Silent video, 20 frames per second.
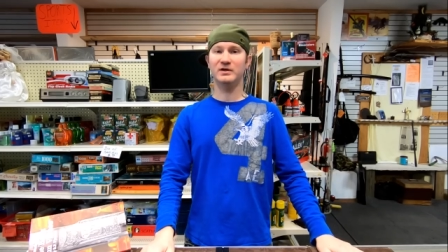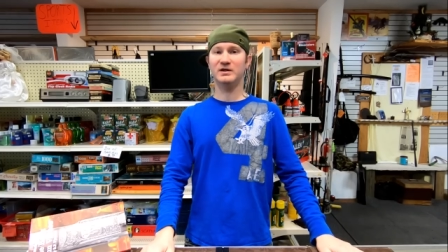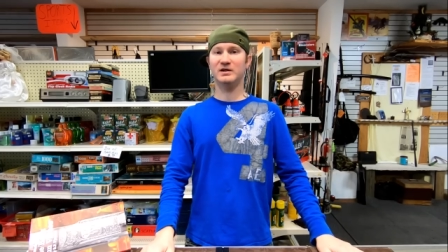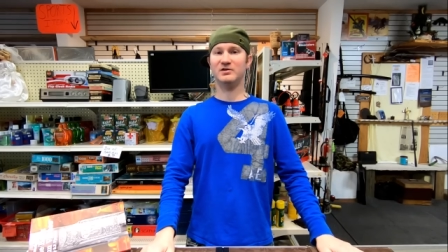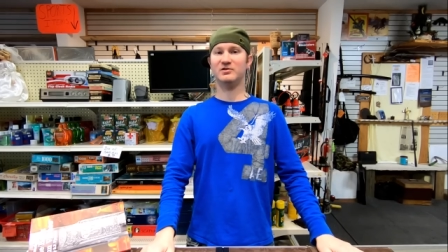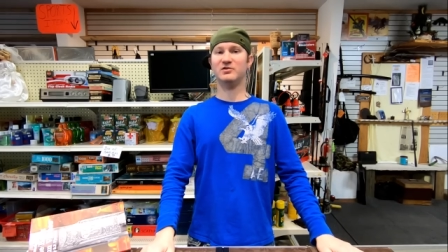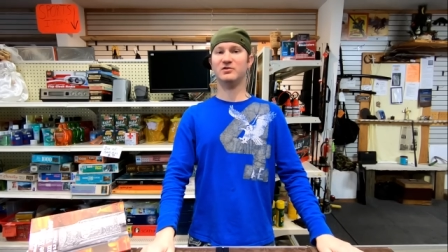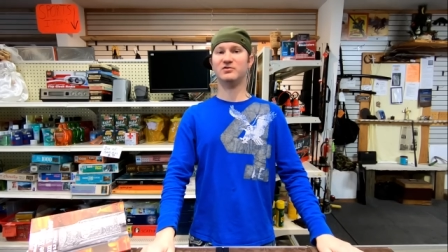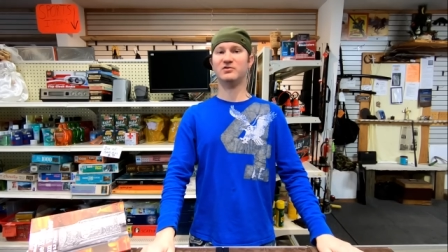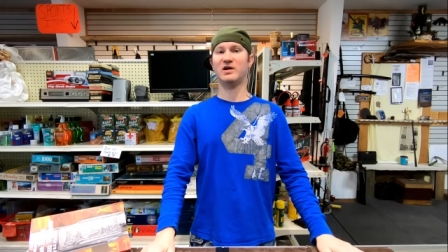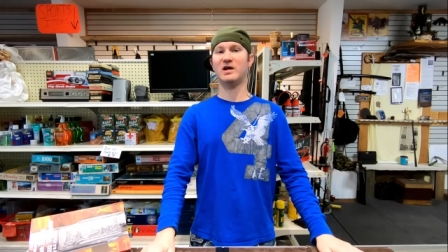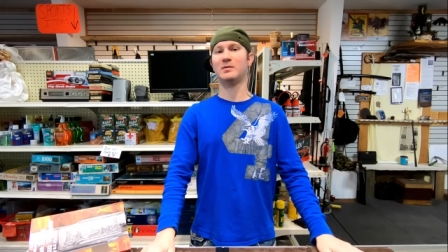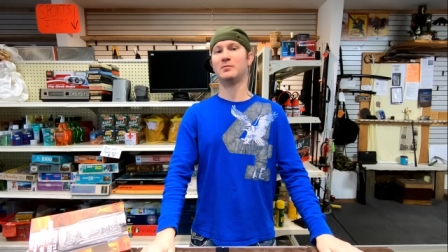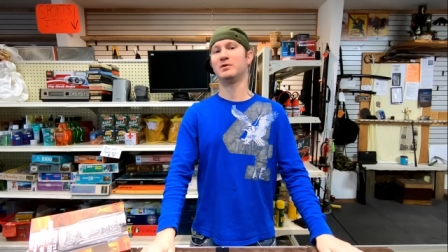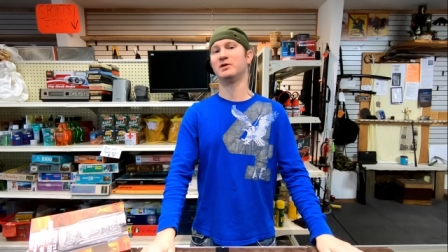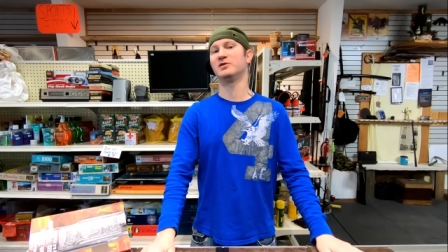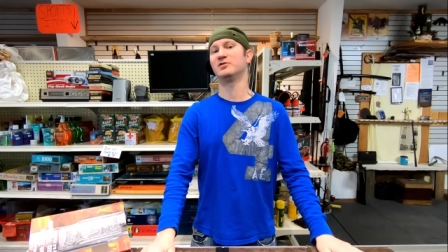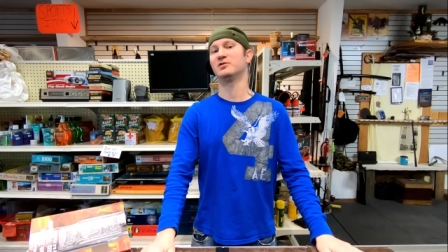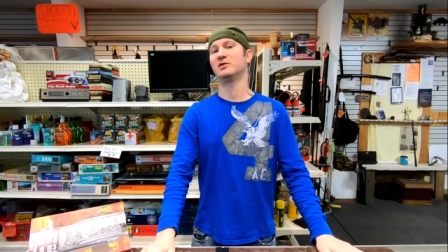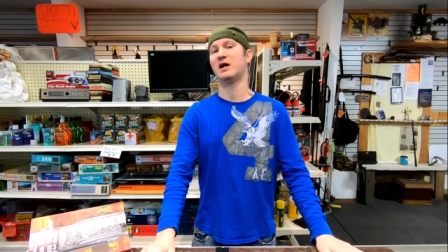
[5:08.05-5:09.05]
is the same
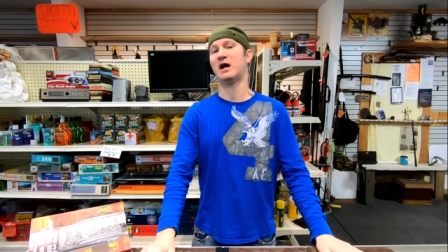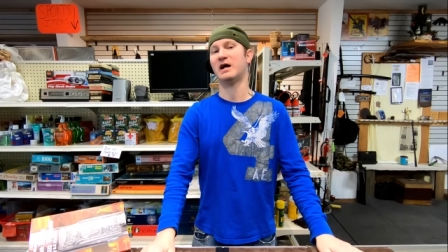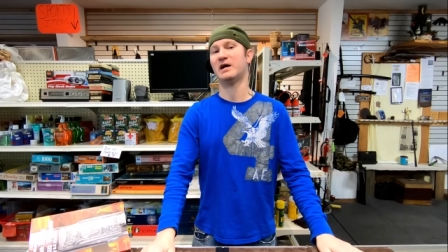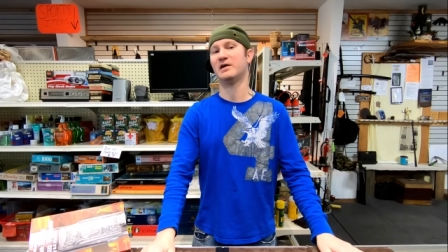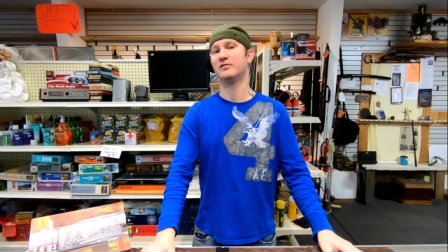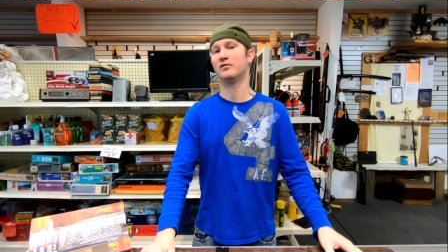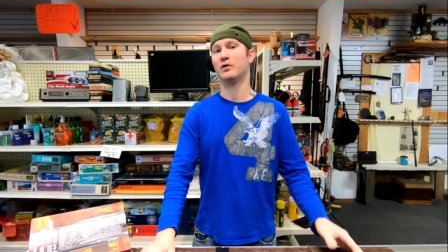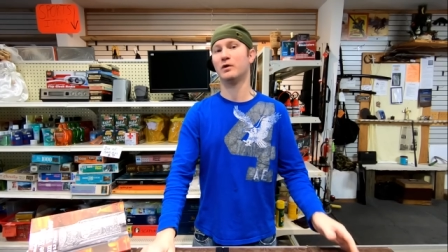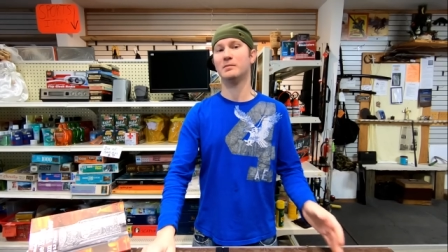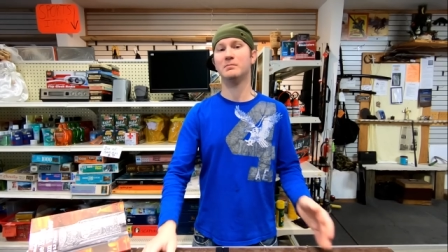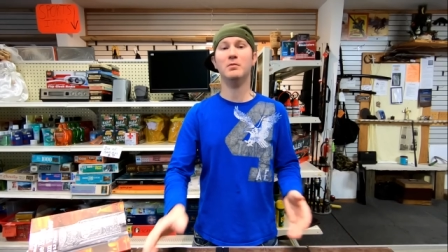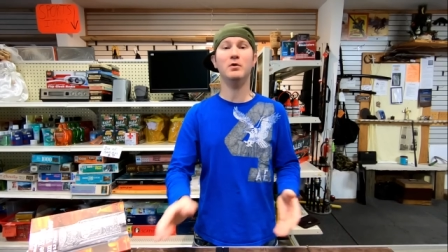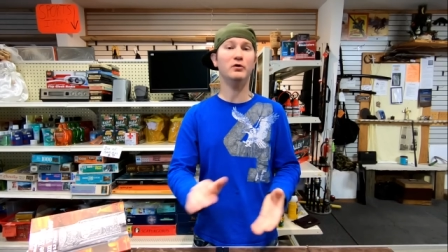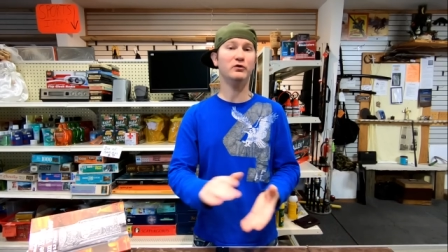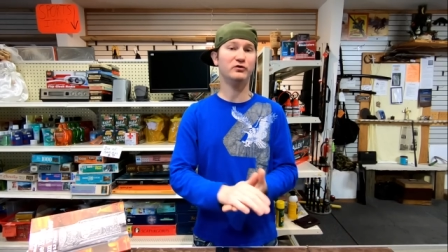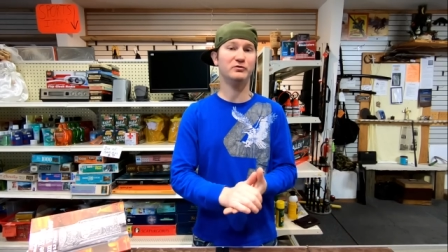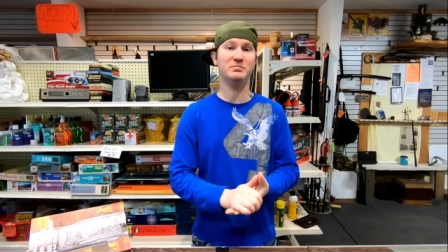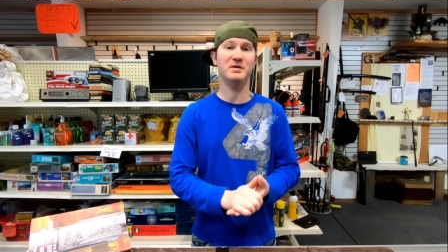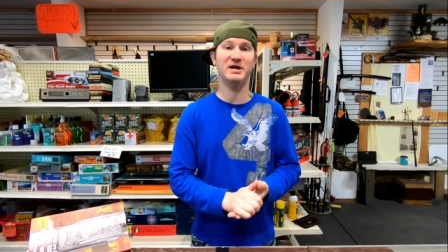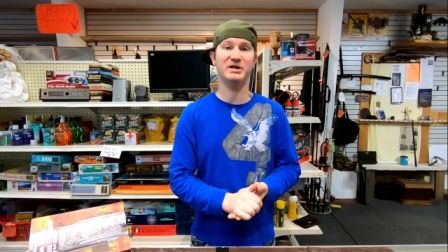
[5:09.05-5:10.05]
reason I avoid
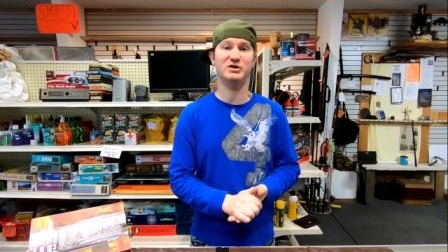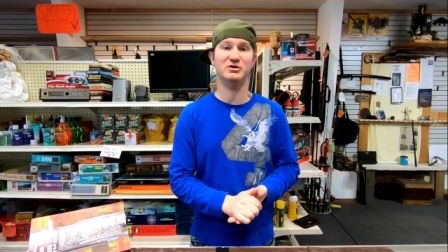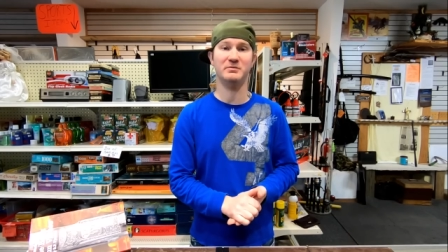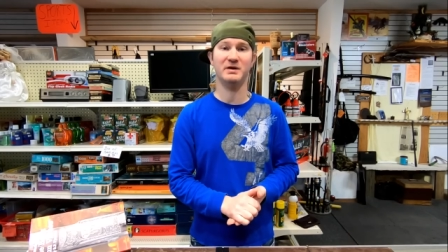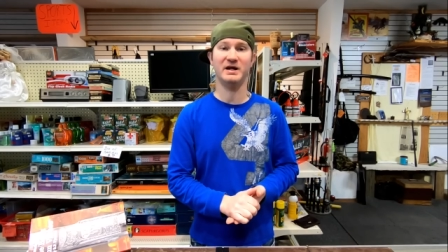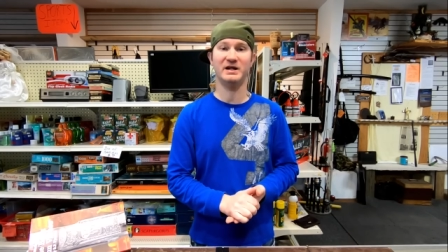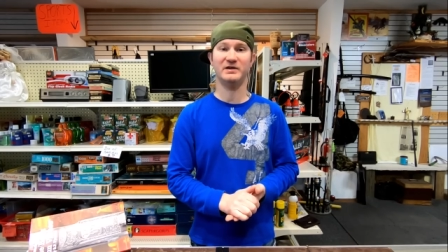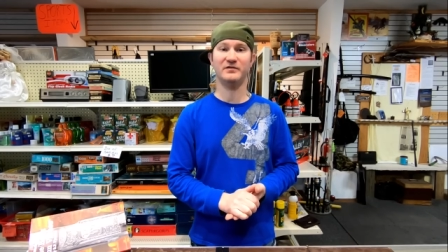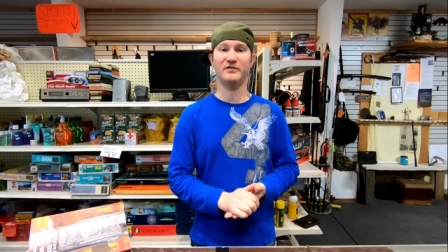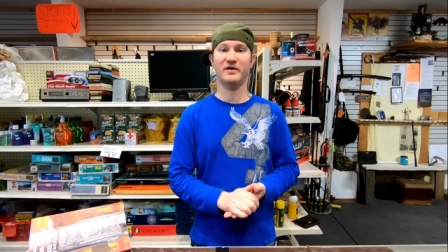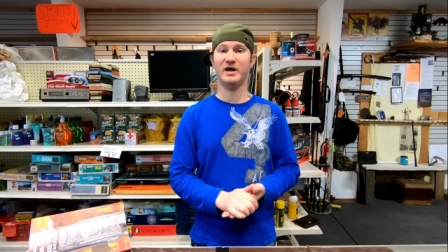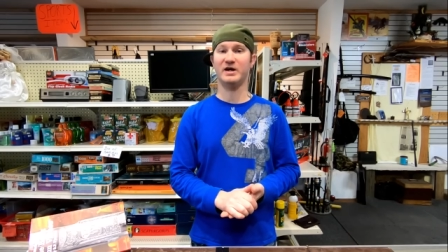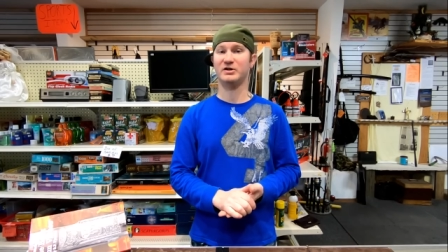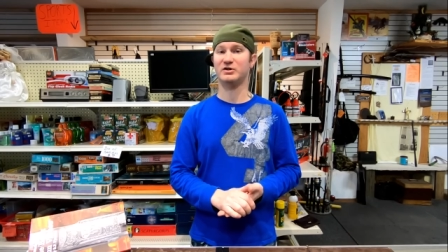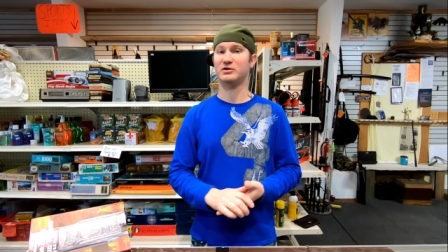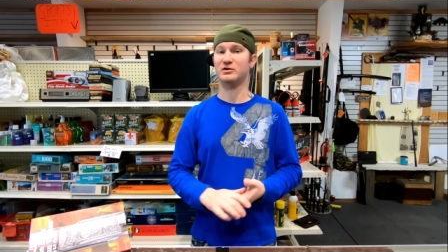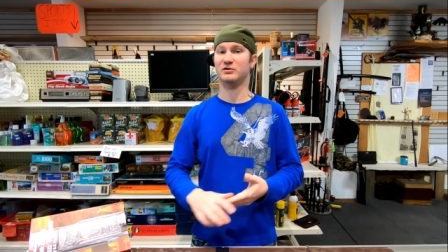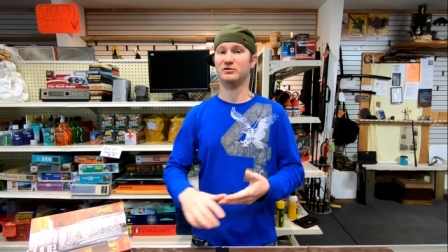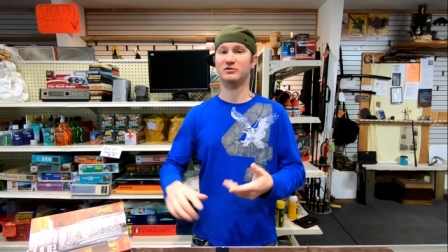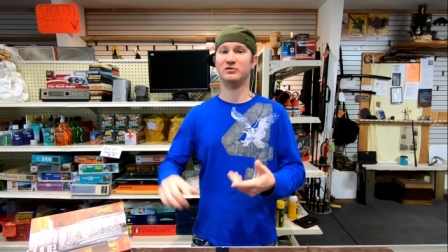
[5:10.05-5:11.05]
most major
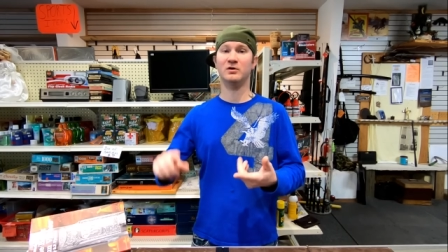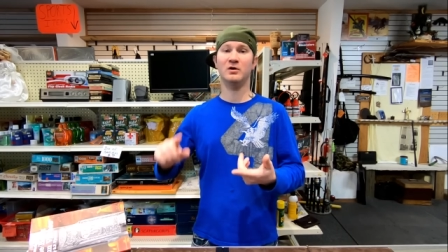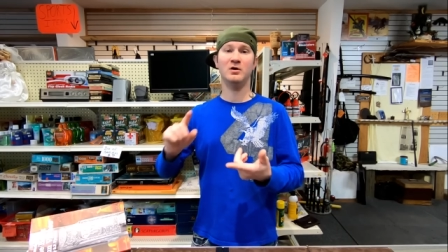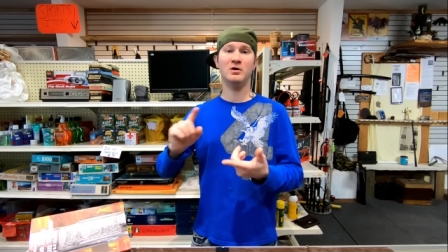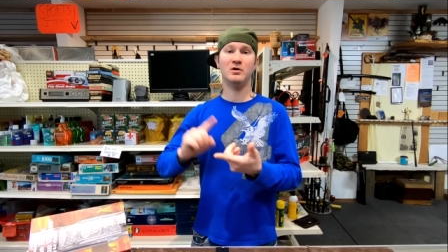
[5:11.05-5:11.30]
manufacturers.